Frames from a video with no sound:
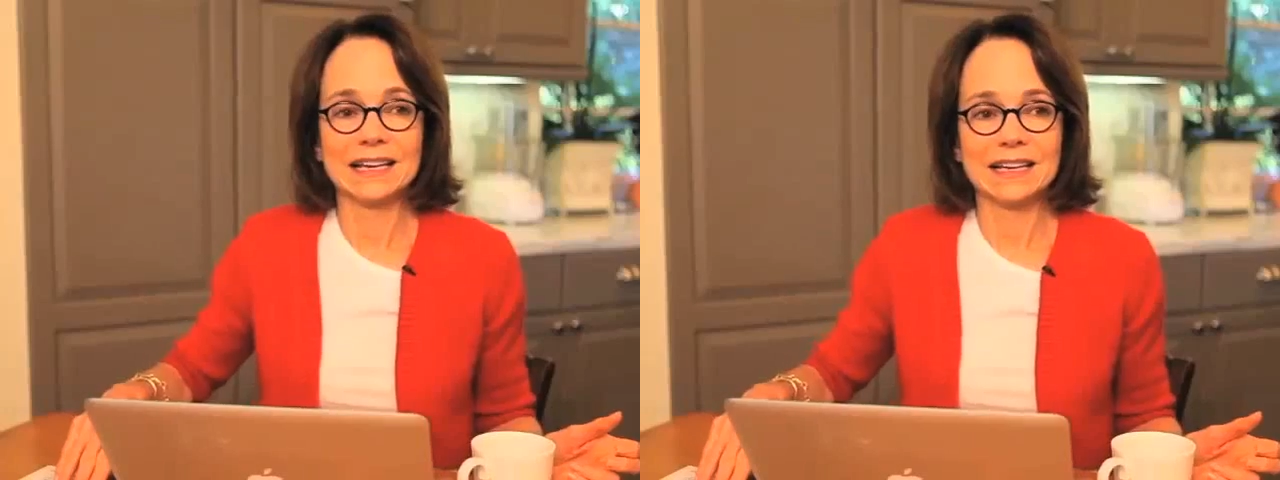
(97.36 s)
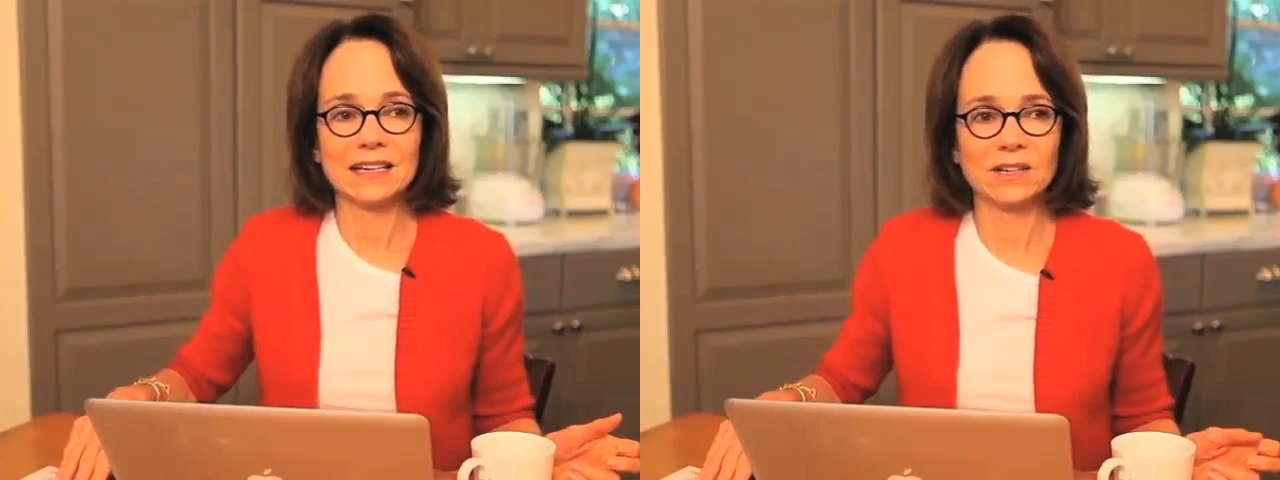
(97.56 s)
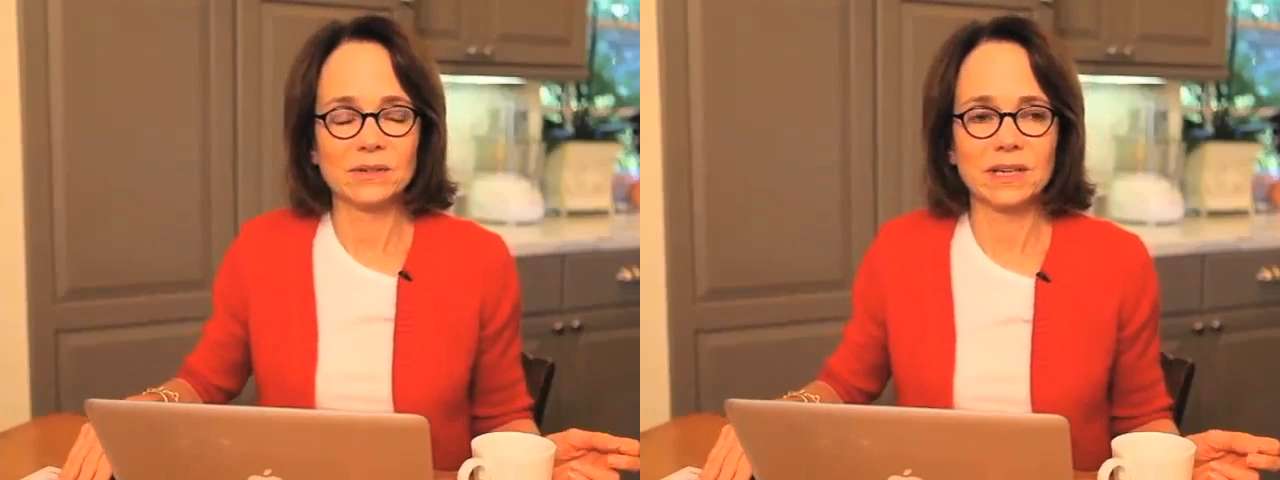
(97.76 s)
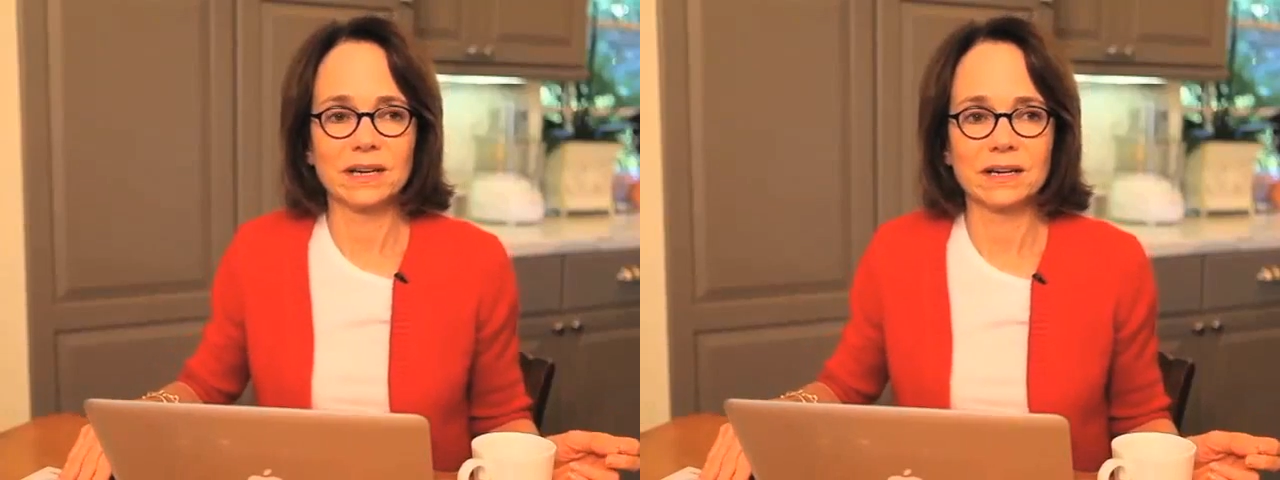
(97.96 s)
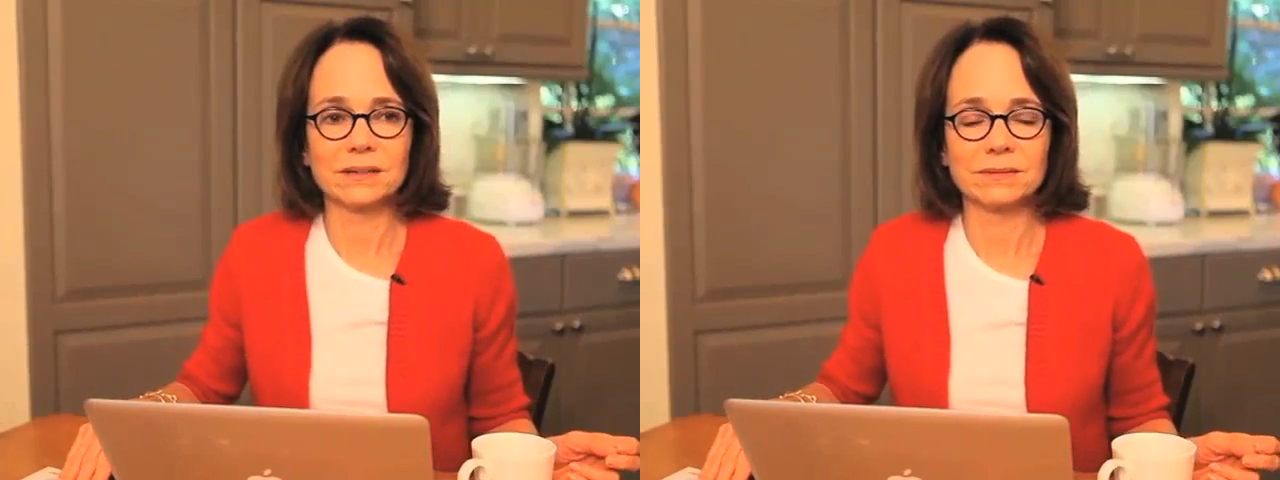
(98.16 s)
Oh
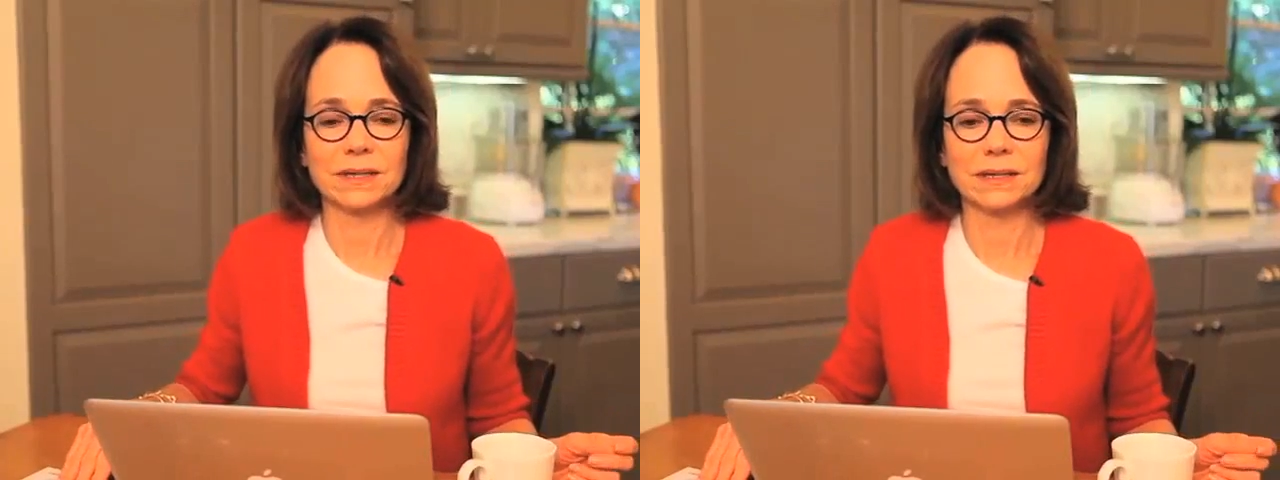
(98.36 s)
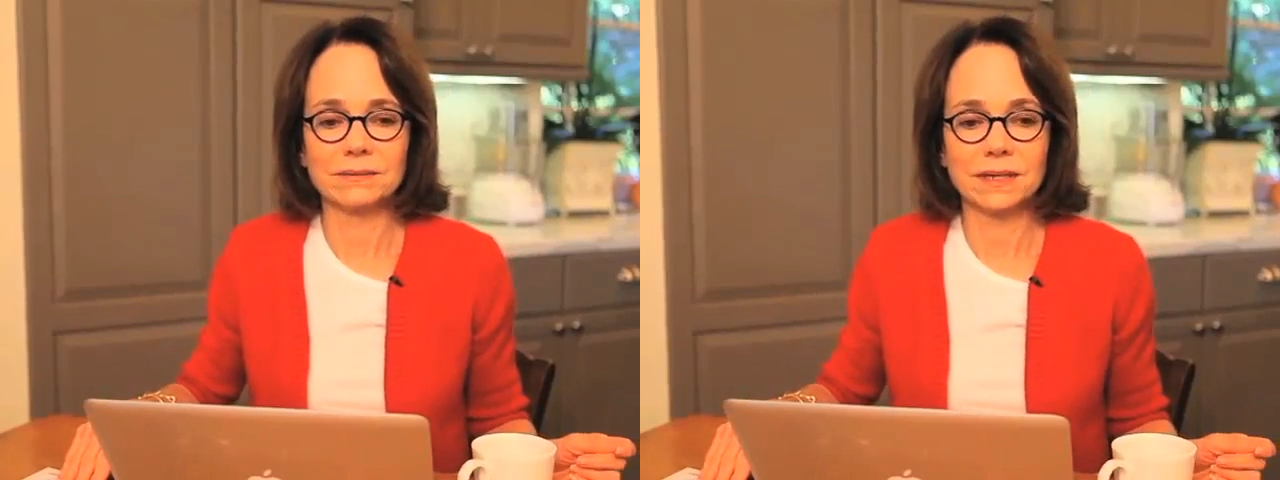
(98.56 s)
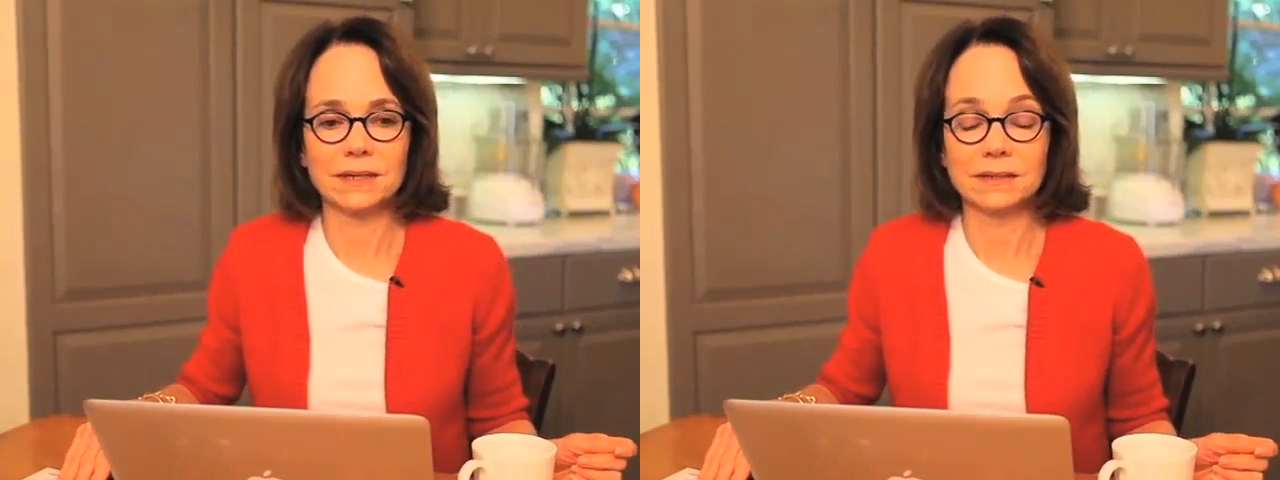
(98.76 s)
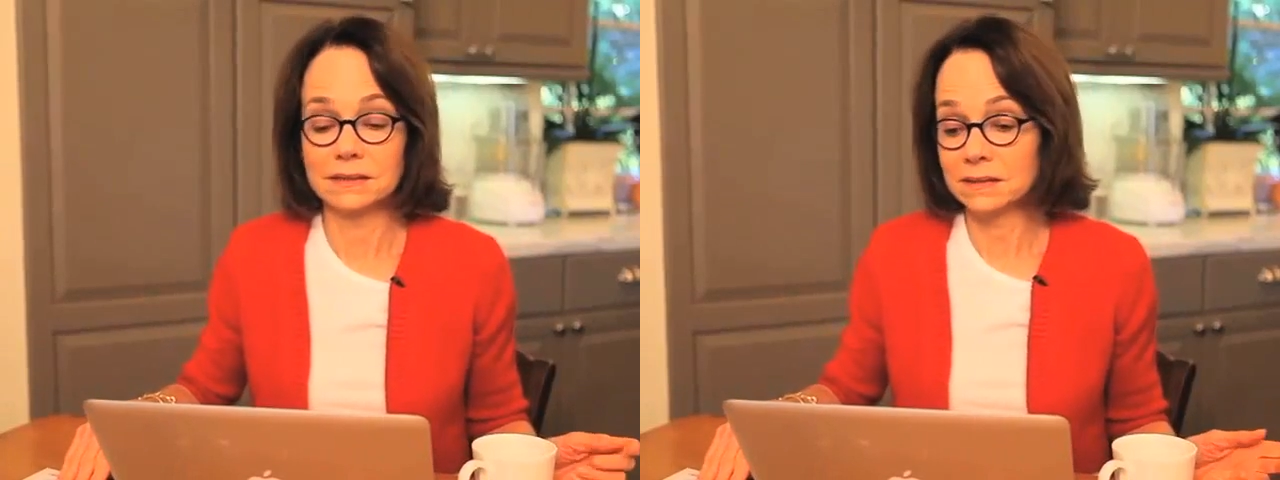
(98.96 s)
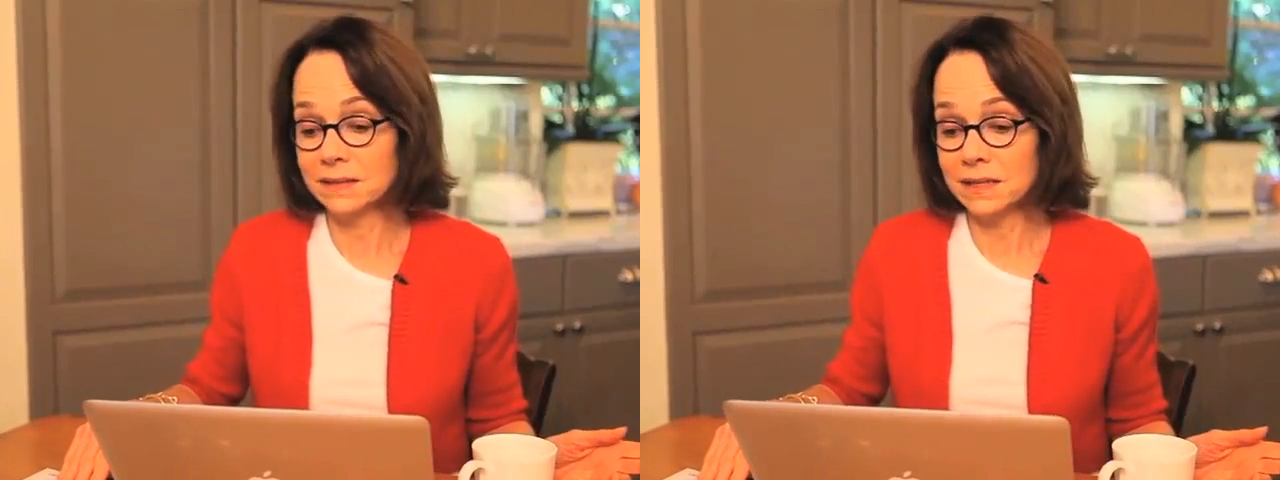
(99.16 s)
yeah, right. Well,
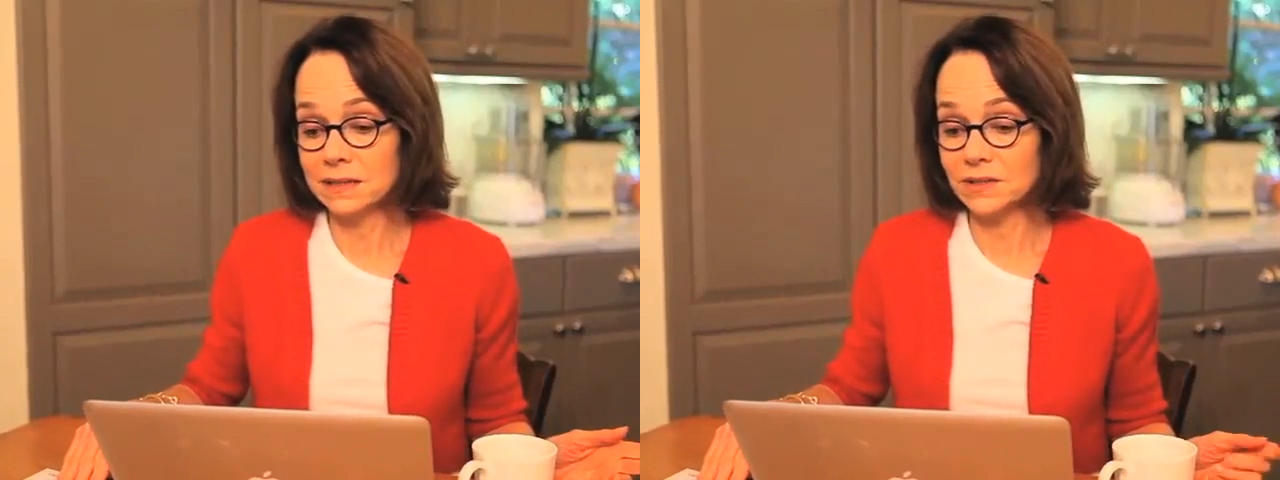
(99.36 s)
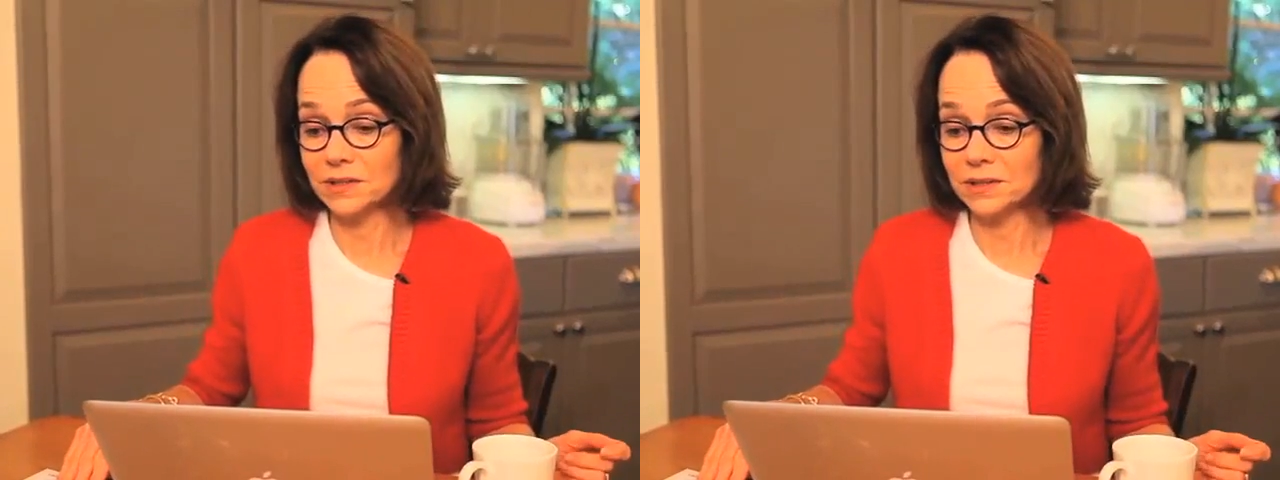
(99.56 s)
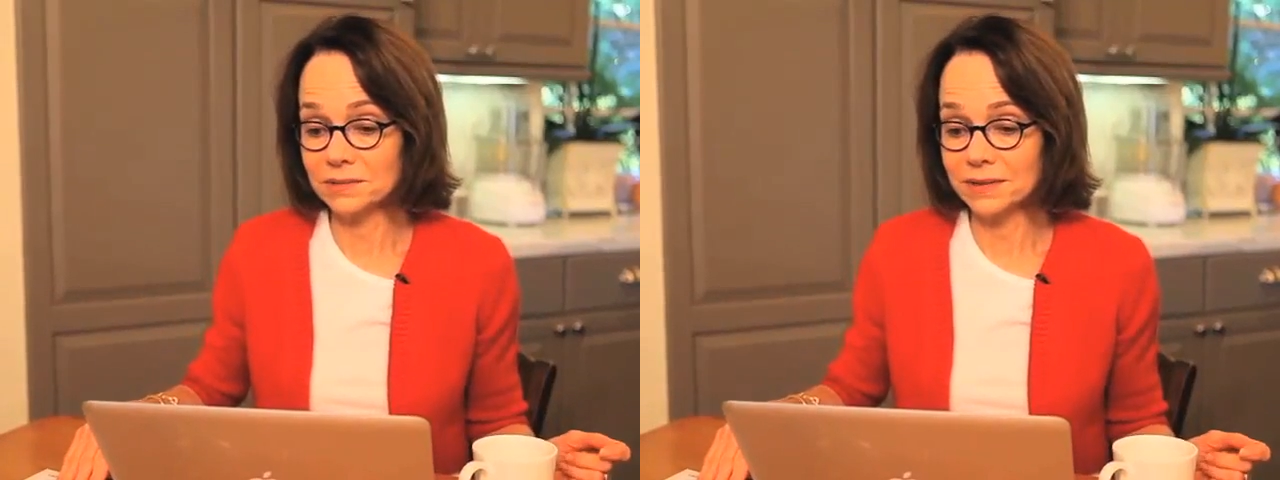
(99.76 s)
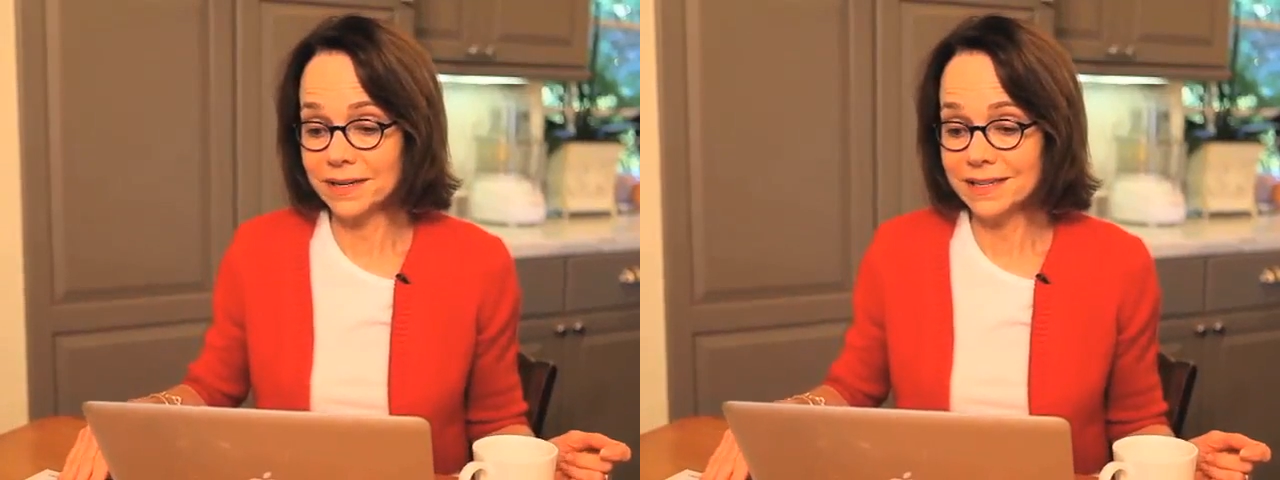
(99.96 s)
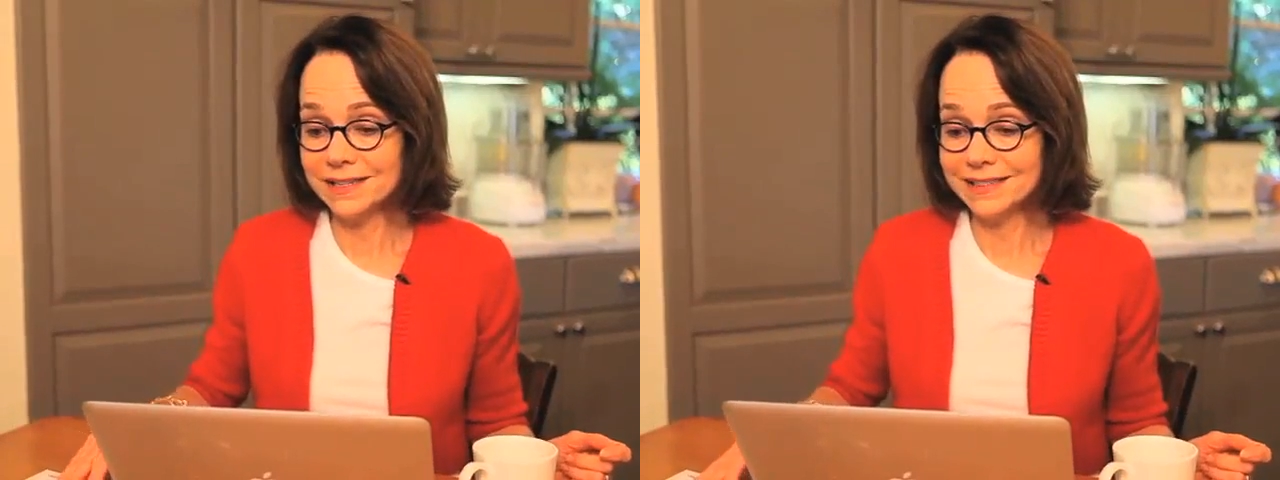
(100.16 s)
you got a dog,
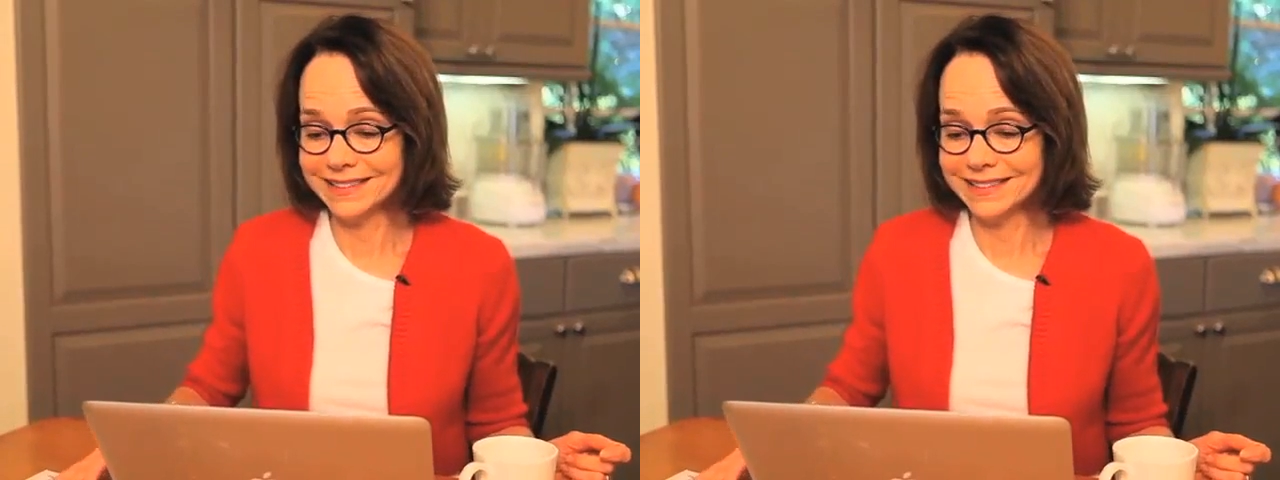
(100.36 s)
right?